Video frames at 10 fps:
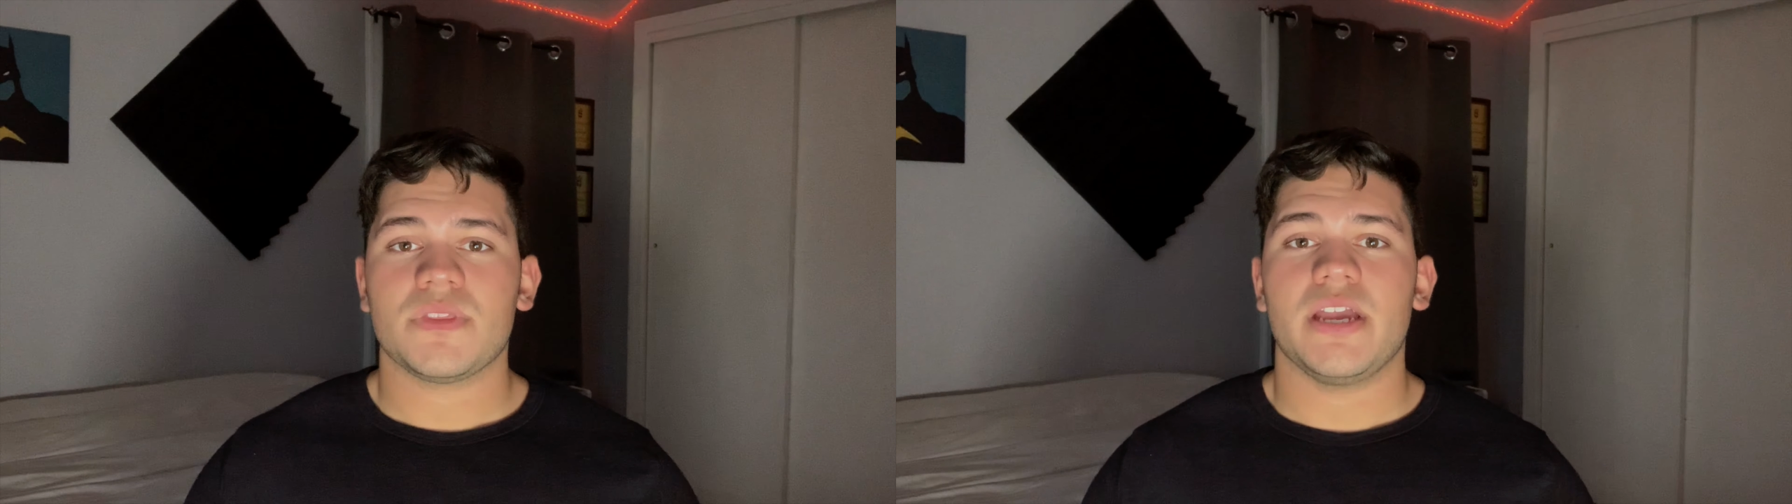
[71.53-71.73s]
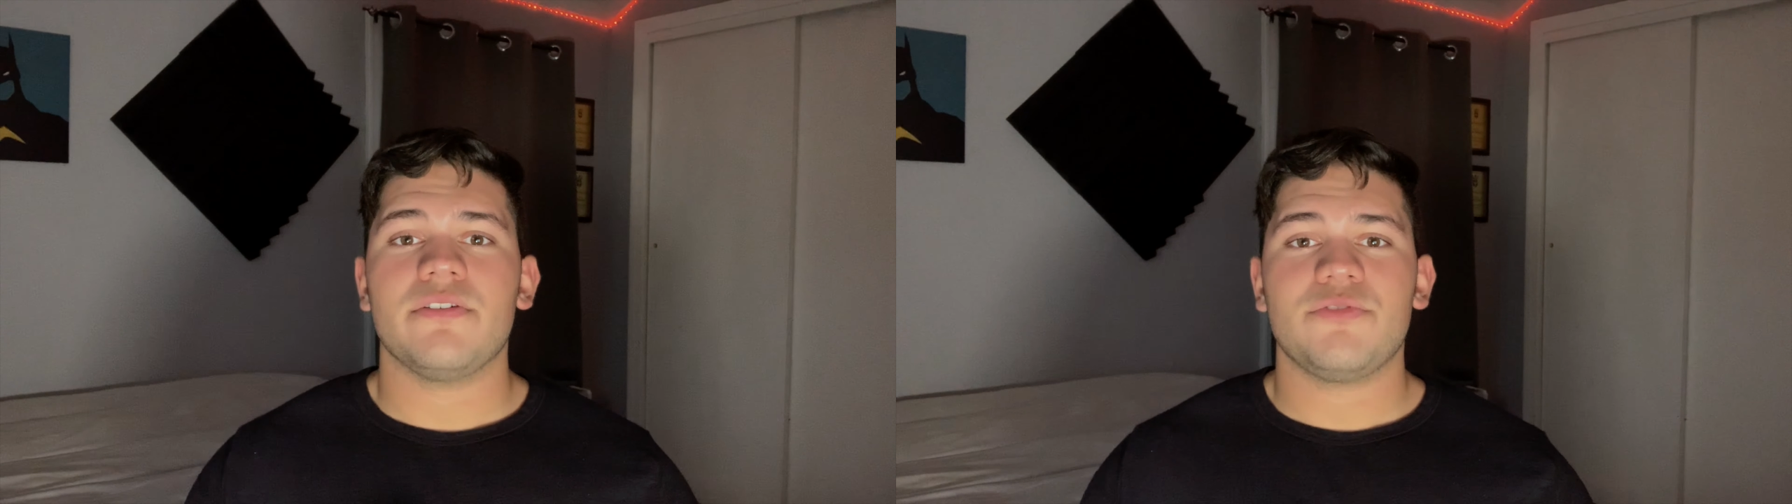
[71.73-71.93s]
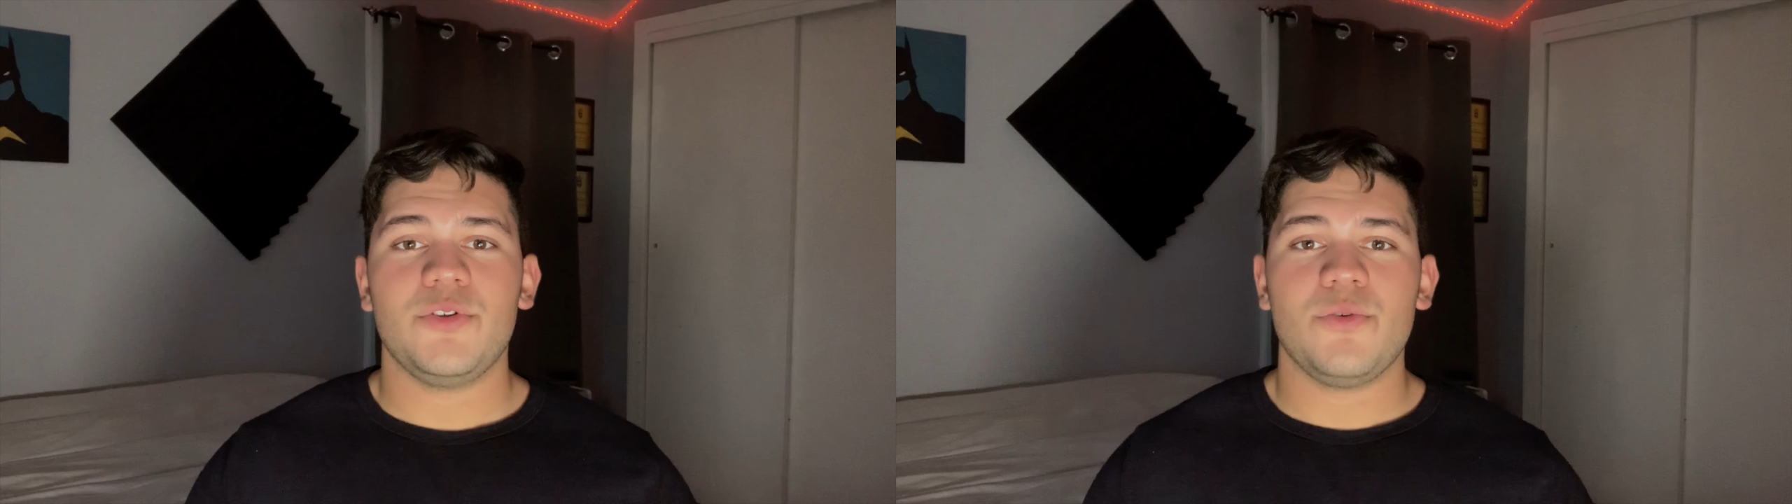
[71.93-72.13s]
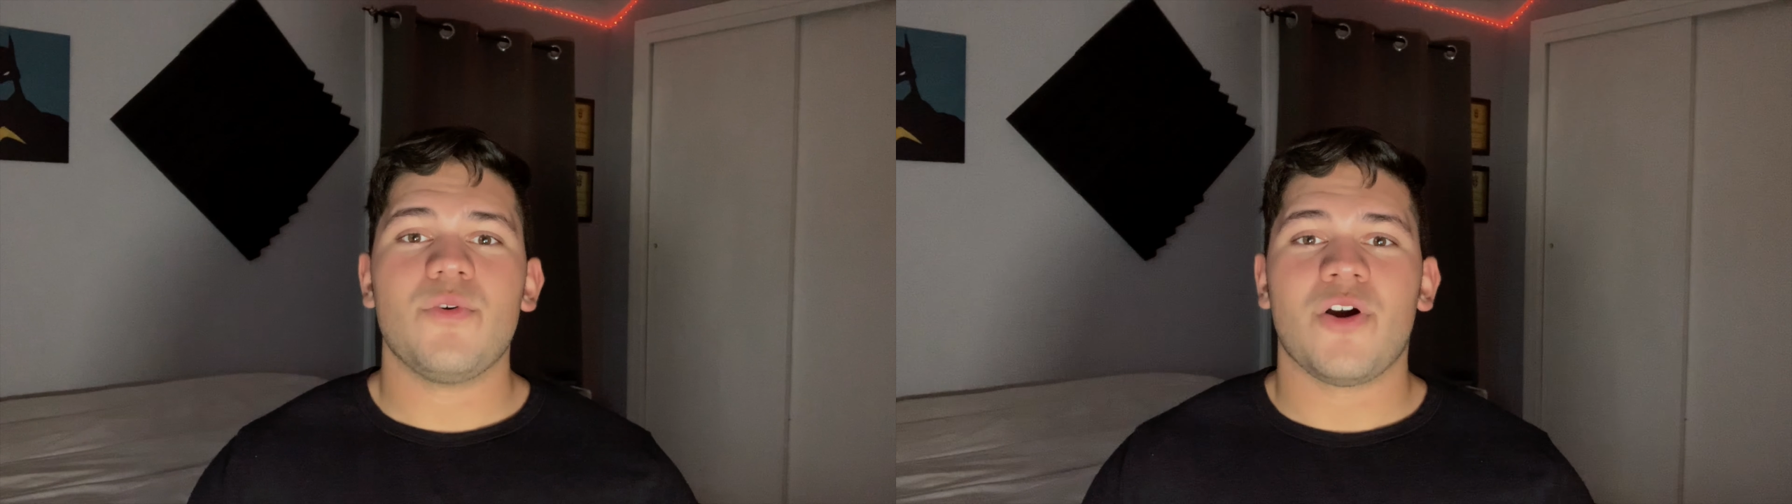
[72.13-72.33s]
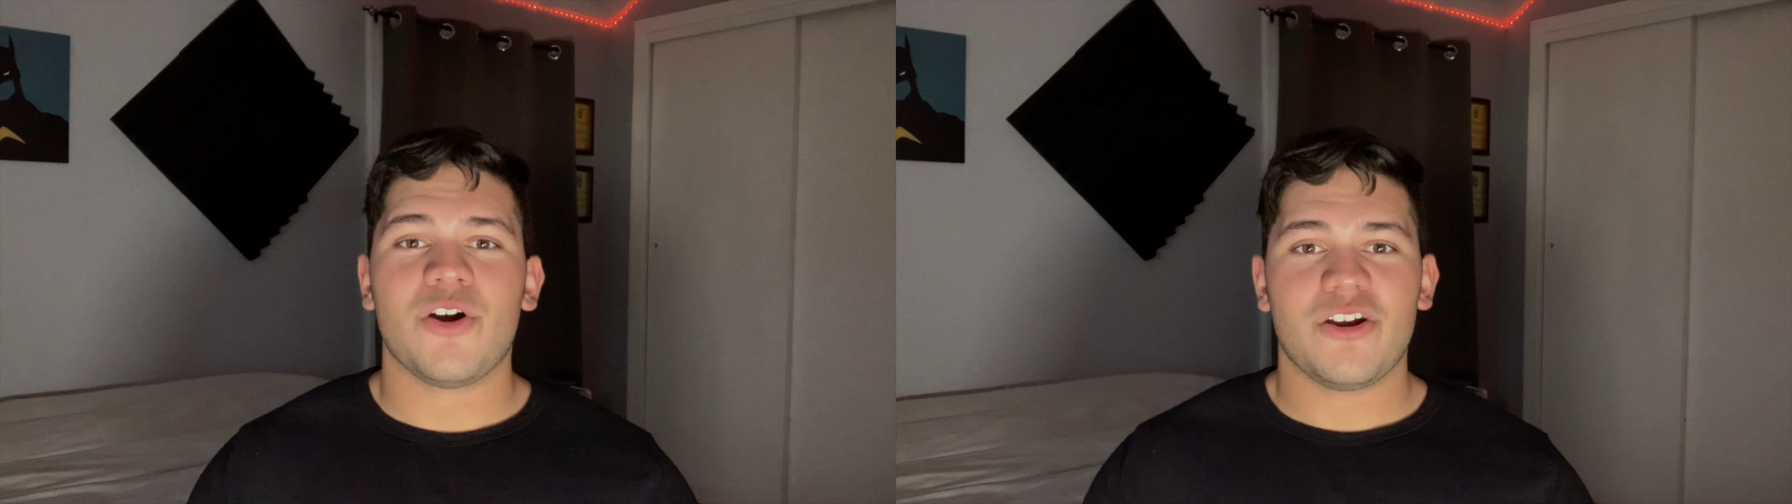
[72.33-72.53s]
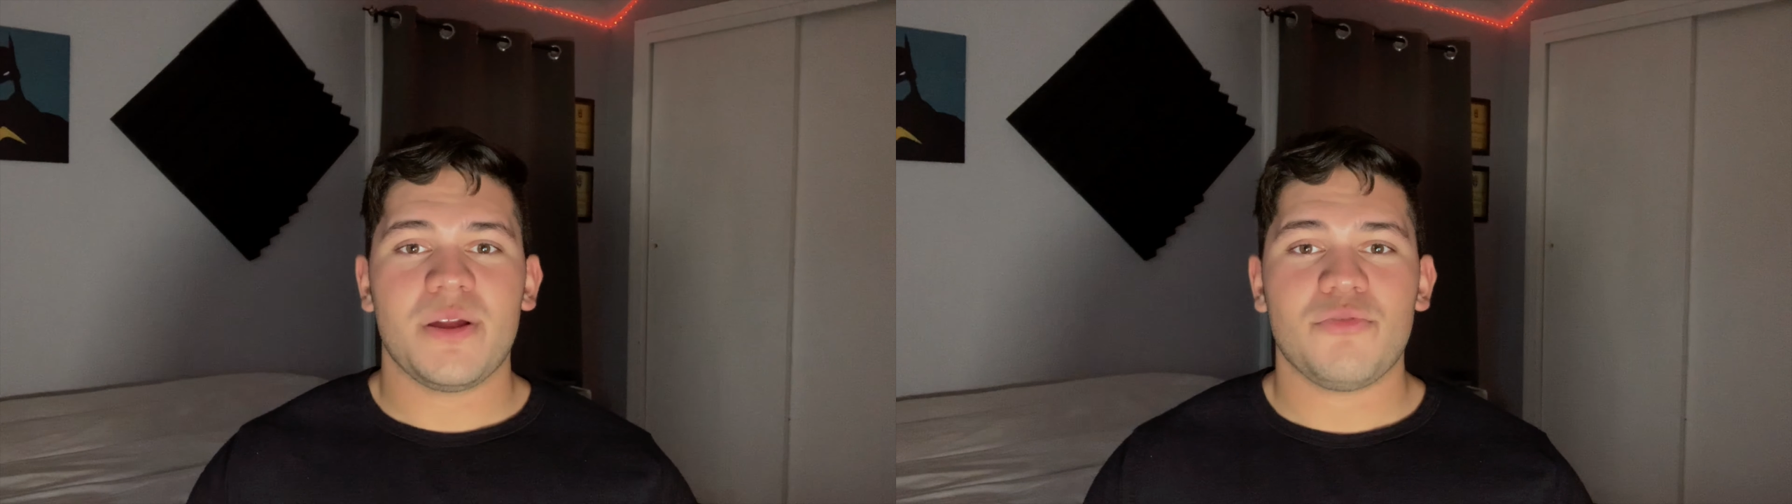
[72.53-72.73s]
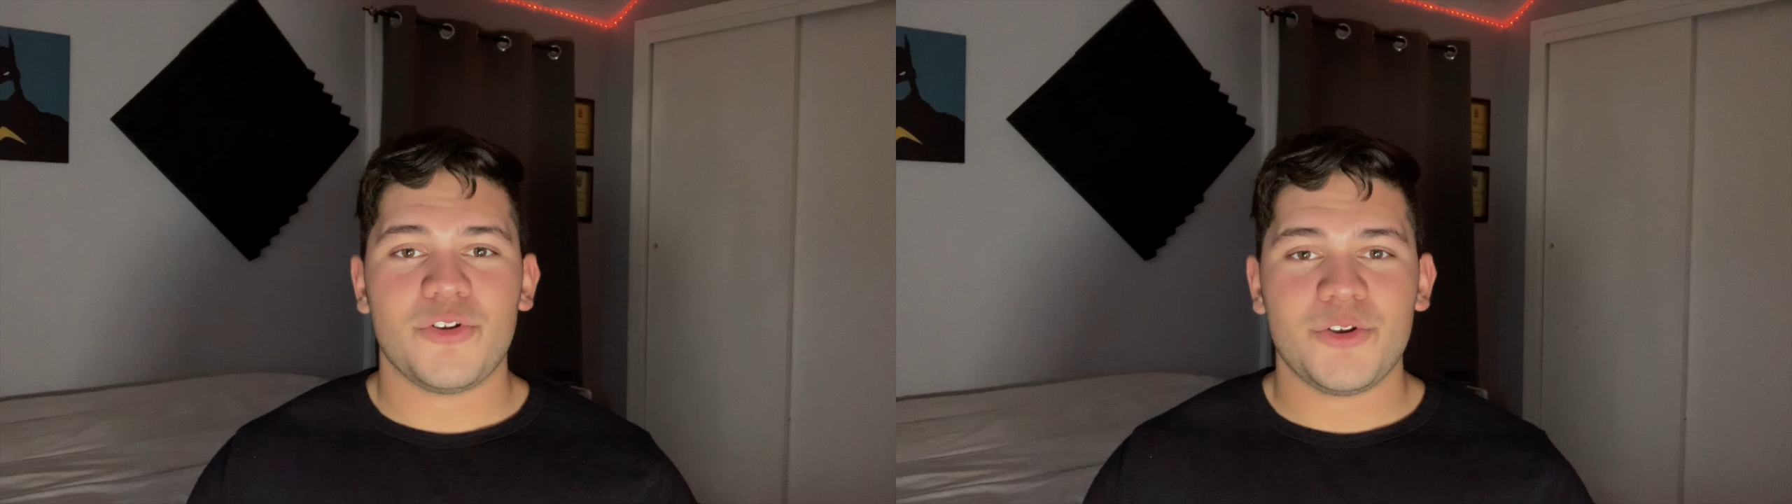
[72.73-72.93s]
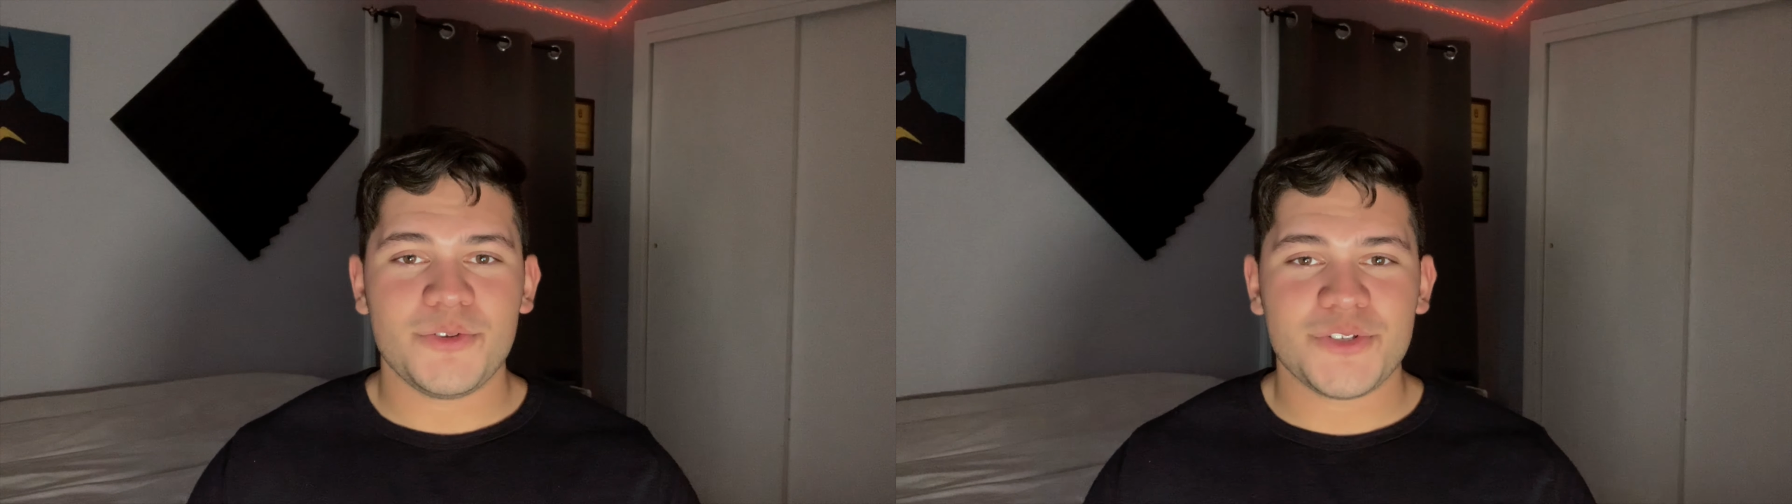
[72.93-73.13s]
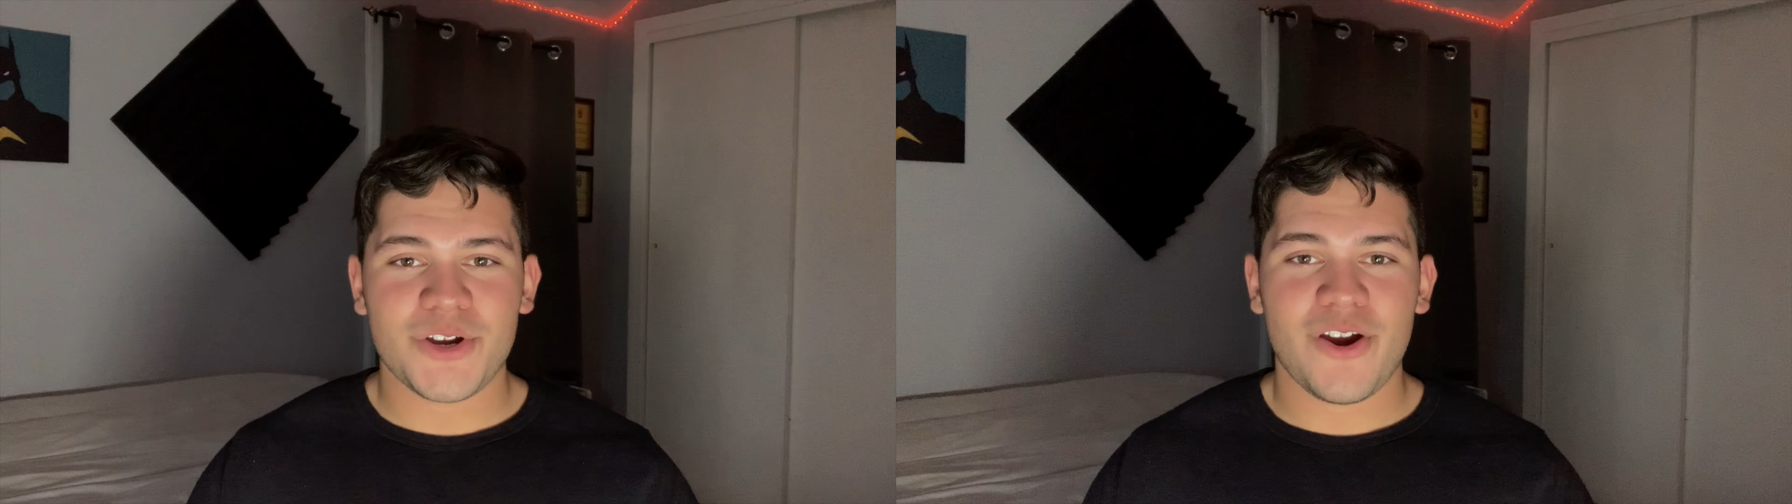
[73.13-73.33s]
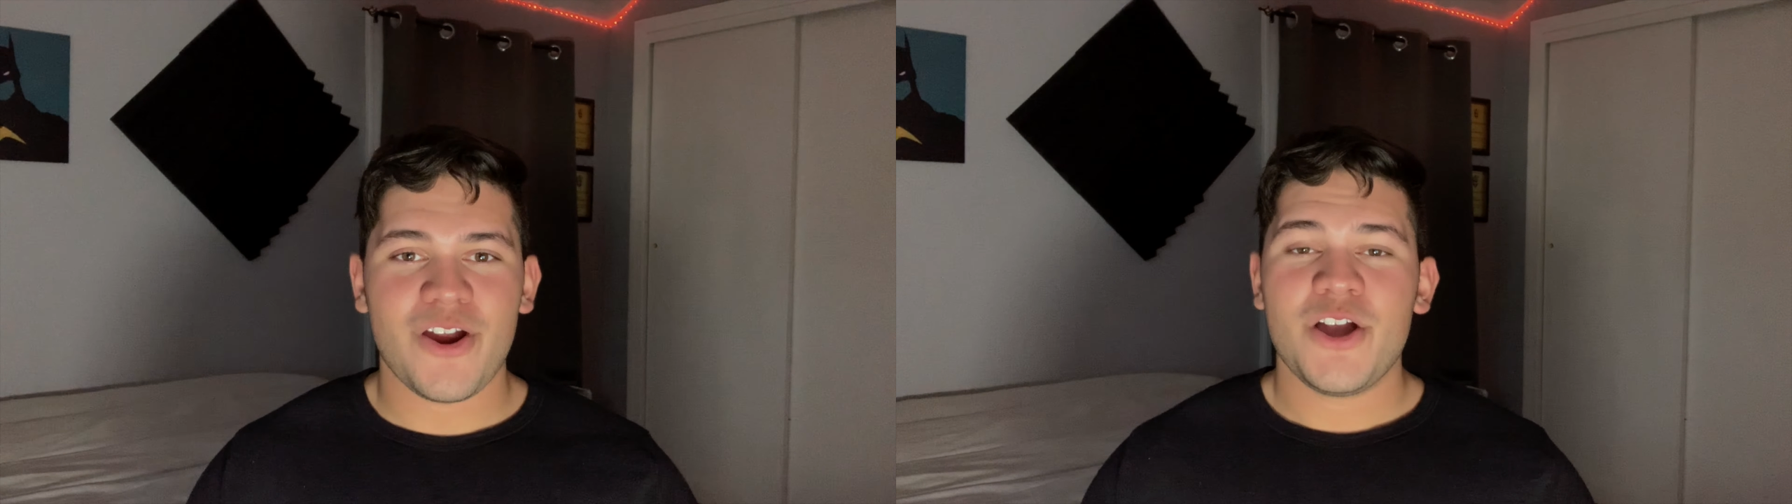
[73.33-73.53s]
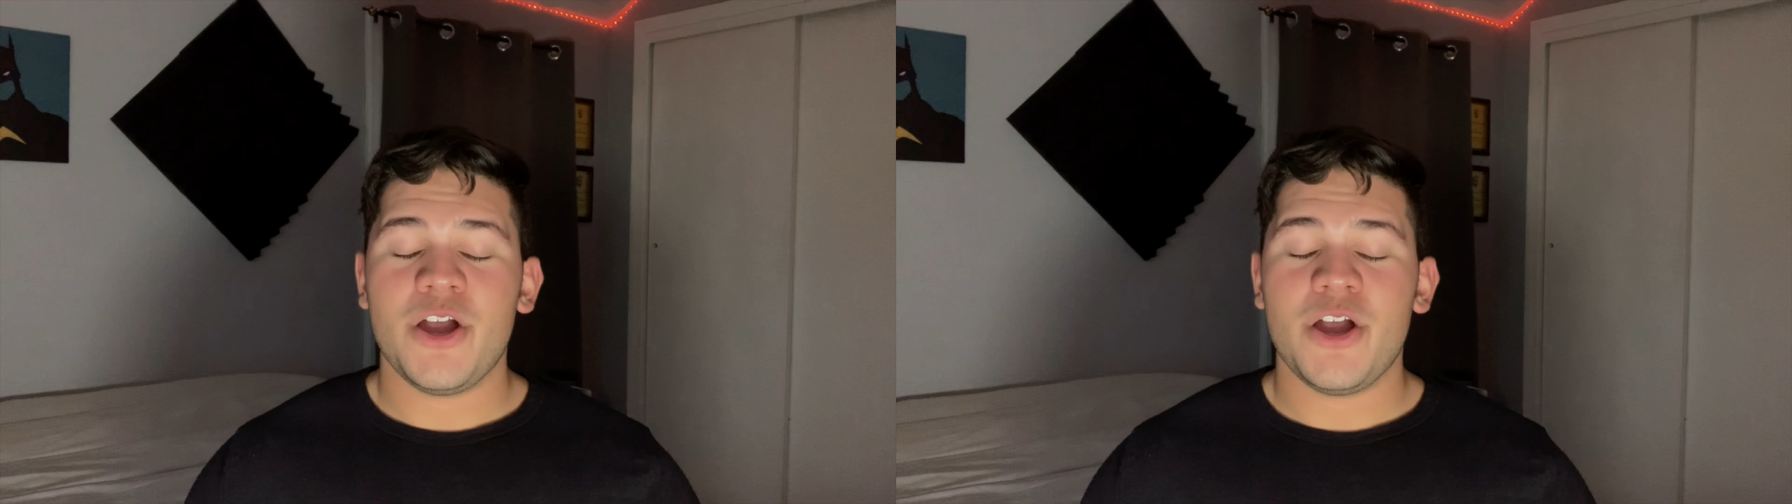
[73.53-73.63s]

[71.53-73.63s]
if you are a producer,